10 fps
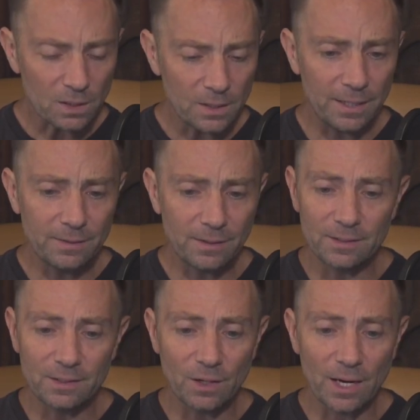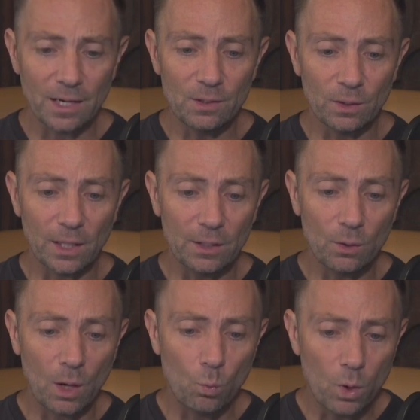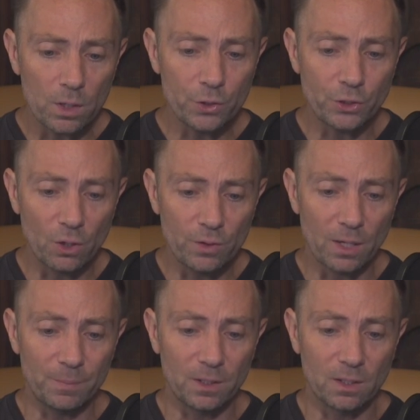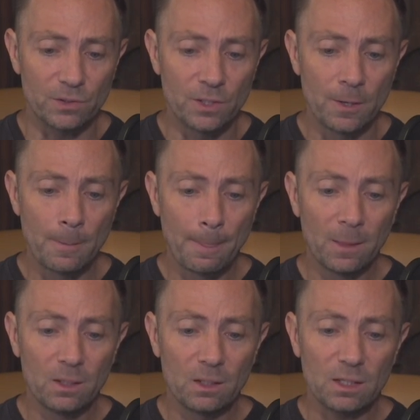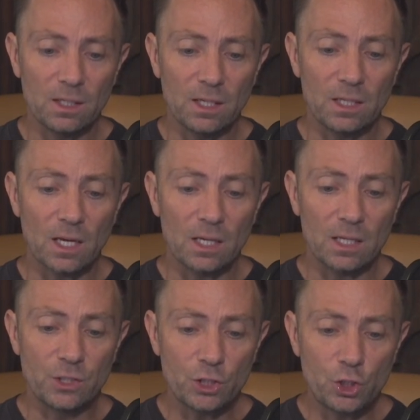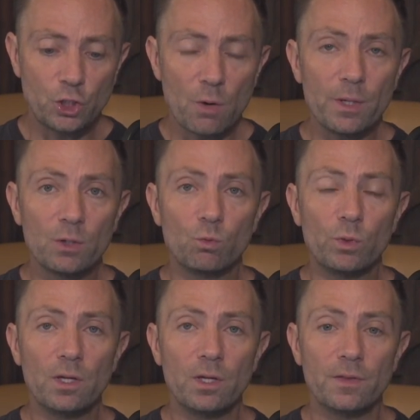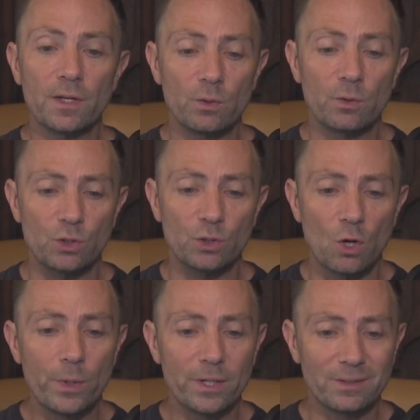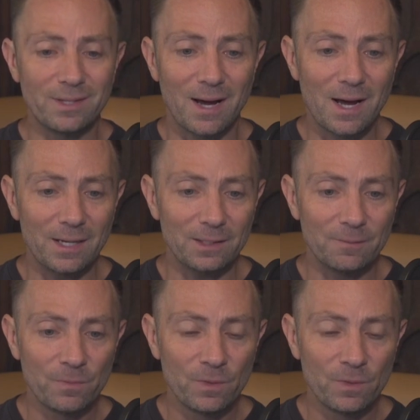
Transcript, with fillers: And, uh, you know, I, I, I, I want to show that because it, it's just showing really that there is nowhere to hide.